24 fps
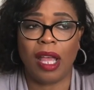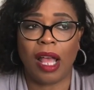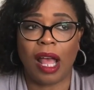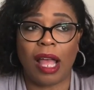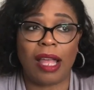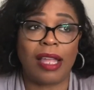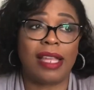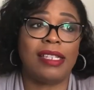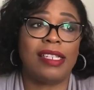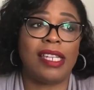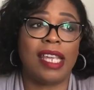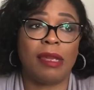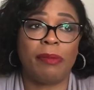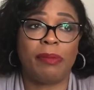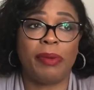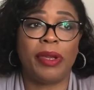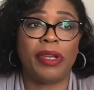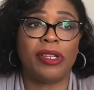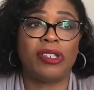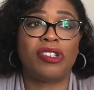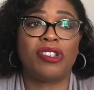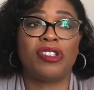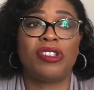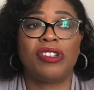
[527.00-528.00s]
I could take
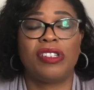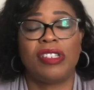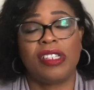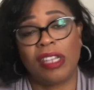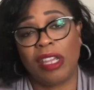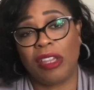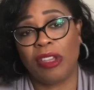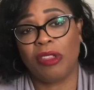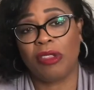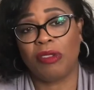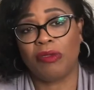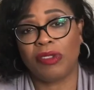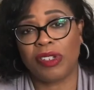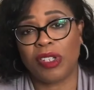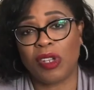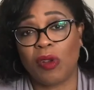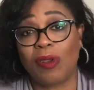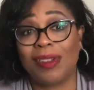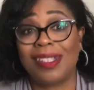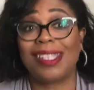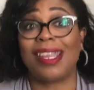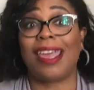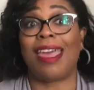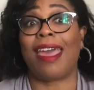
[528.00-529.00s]
pictures, tell you the
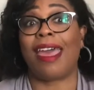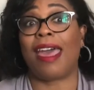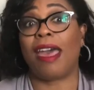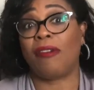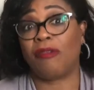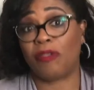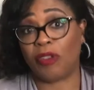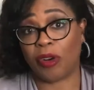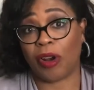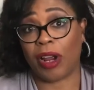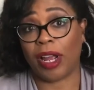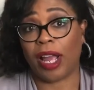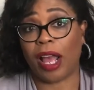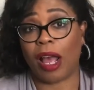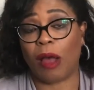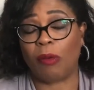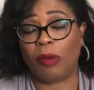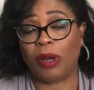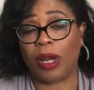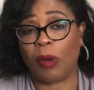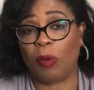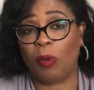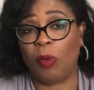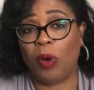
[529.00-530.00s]
results after I got
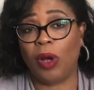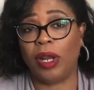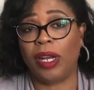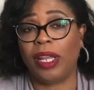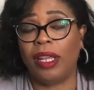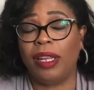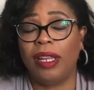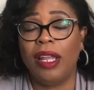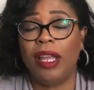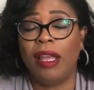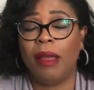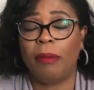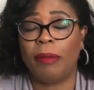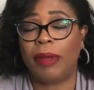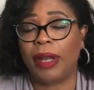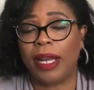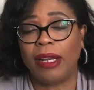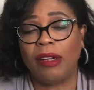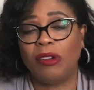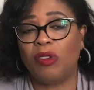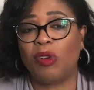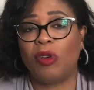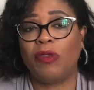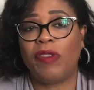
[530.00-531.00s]
what I wanted, but I
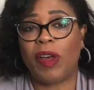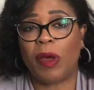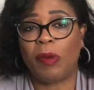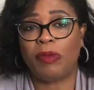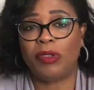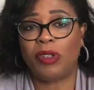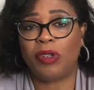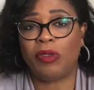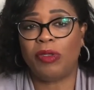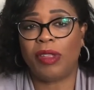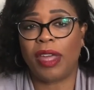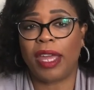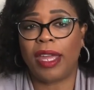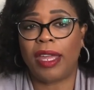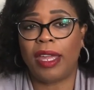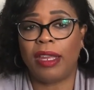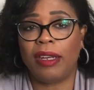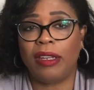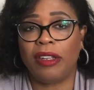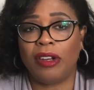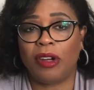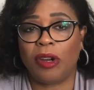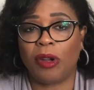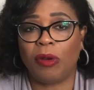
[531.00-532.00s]
don't know if I would do that
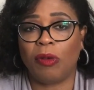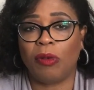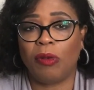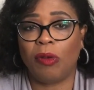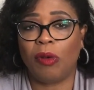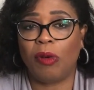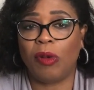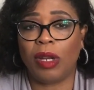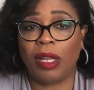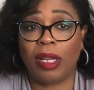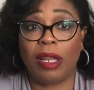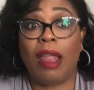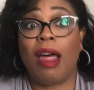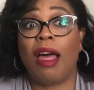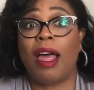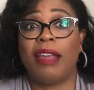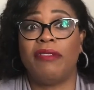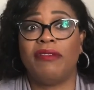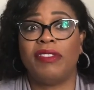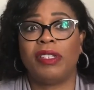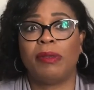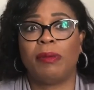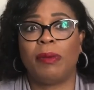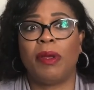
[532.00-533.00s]
you know on a
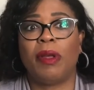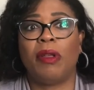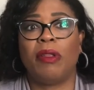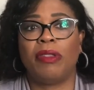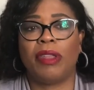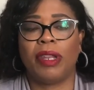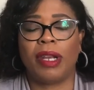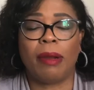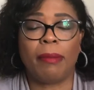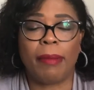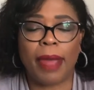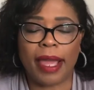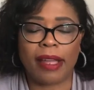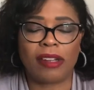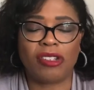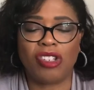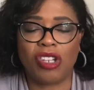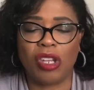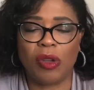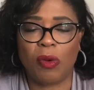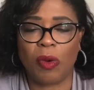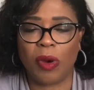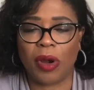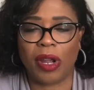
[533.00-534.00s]
live spell that I'm
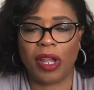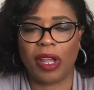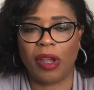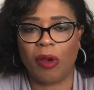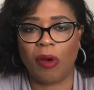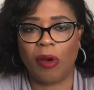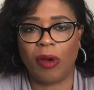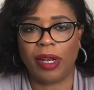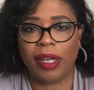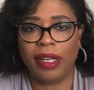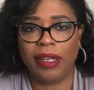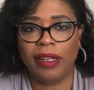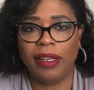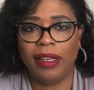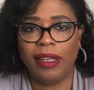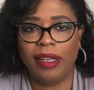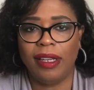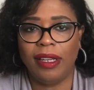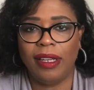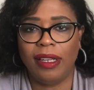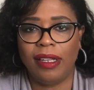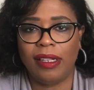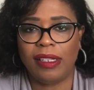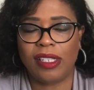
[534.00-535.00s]
actually working on.
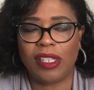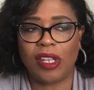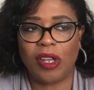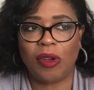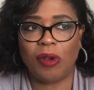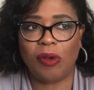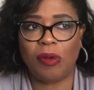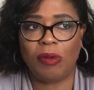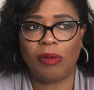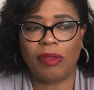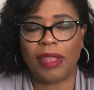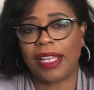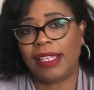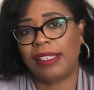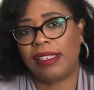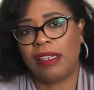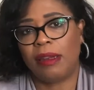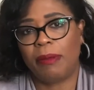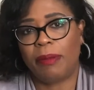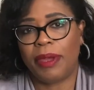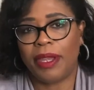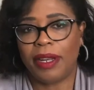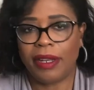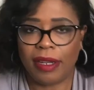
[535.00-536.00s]
So that's an
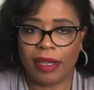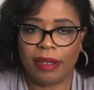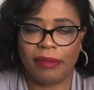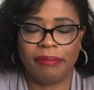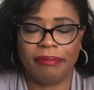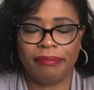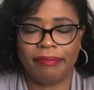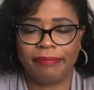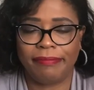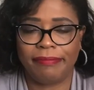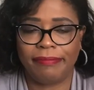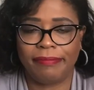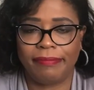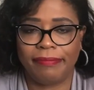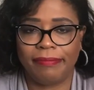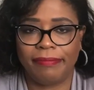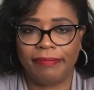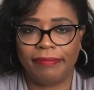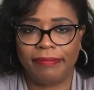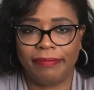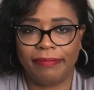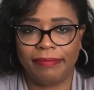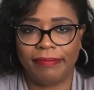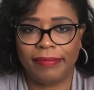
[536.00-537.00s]
opinion.
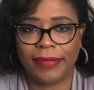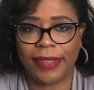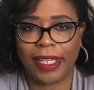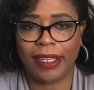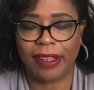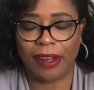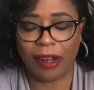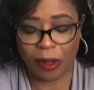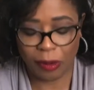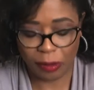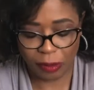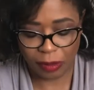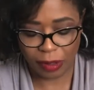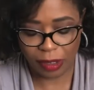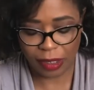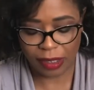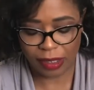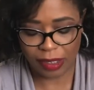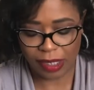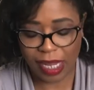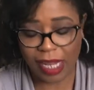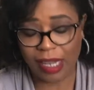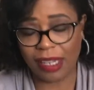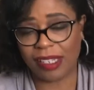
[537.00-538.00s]
You know,
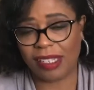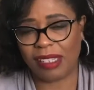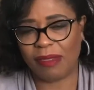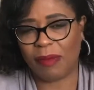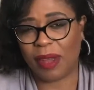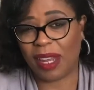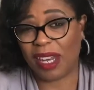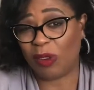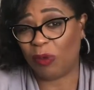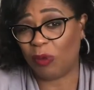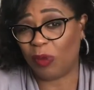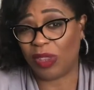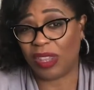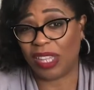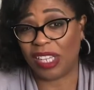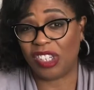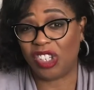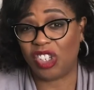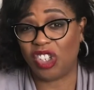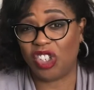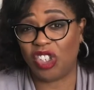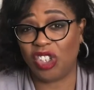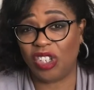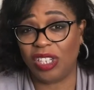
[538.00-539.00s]
telling somebody what they
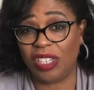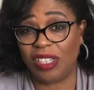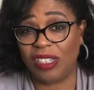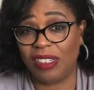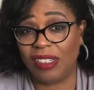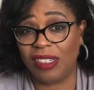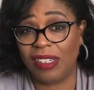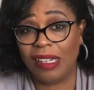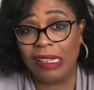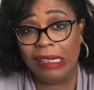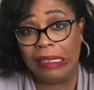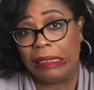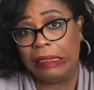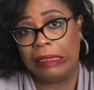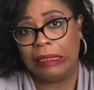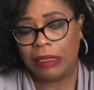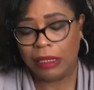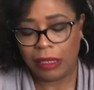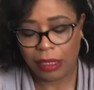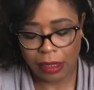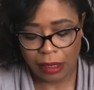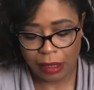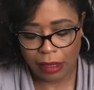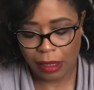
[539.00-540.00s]
shouldn't,
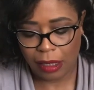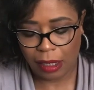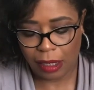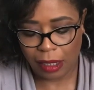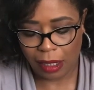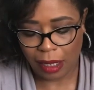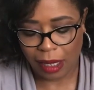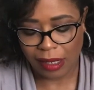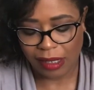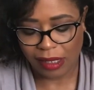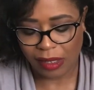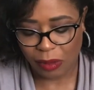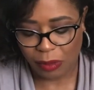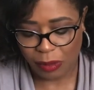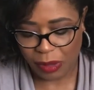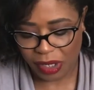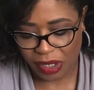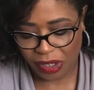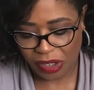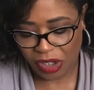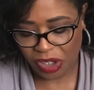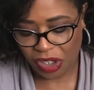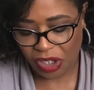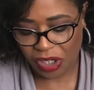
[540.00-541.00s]
not so
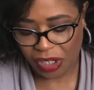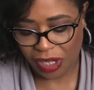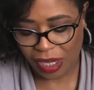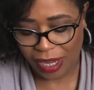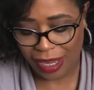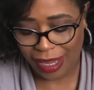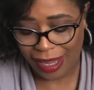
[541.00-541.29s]
much.